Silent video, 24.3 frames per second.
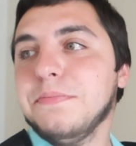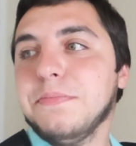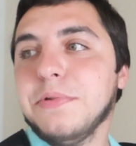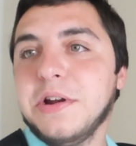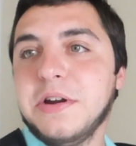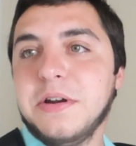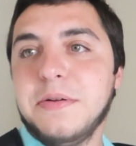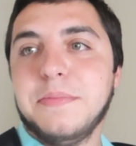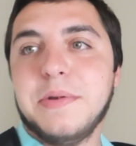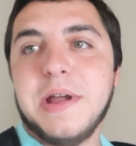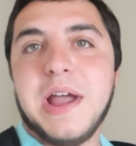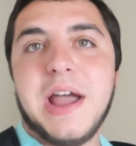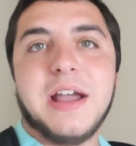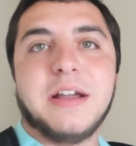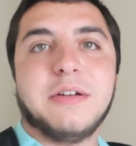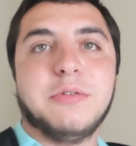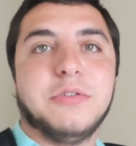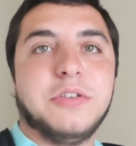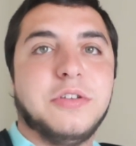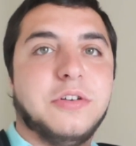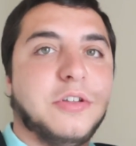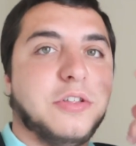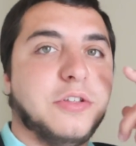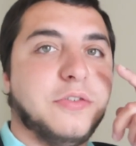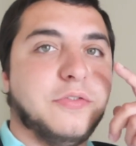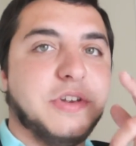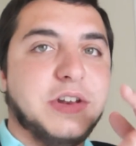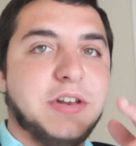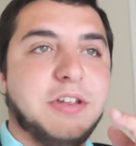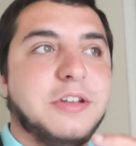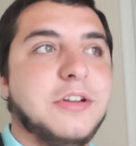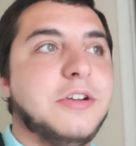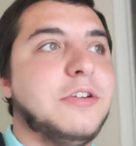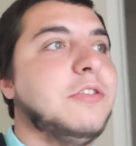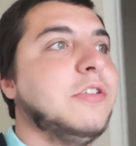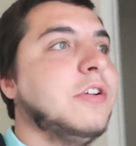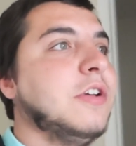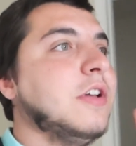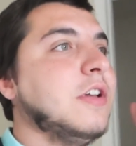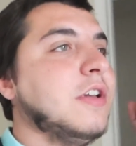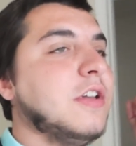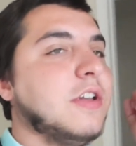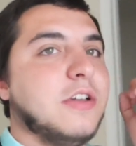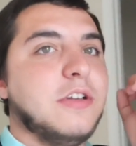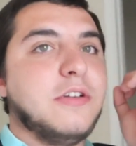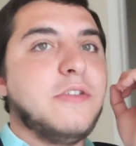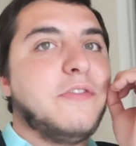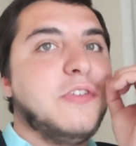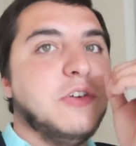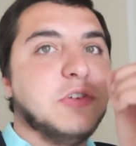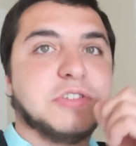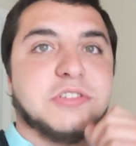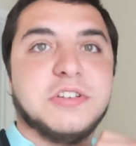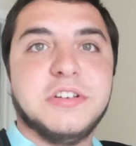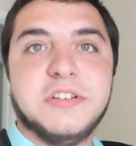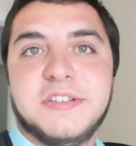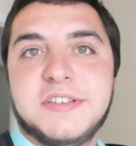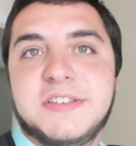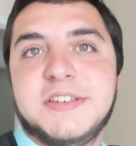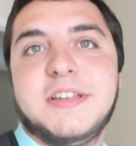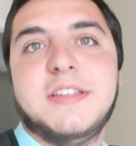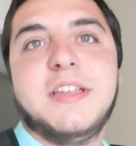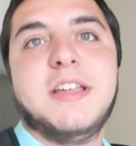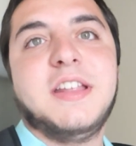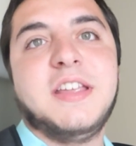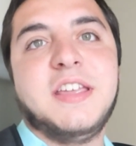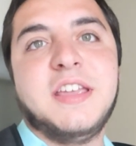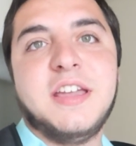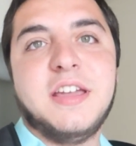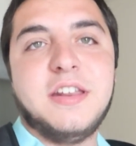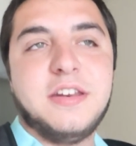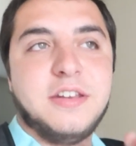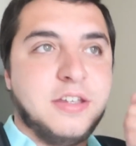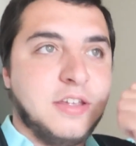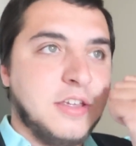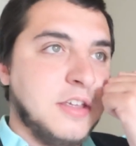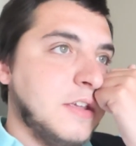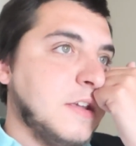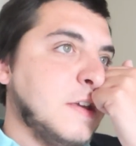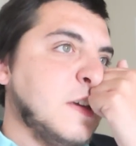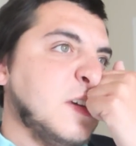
Brandon back with another video. Feels good to say that again.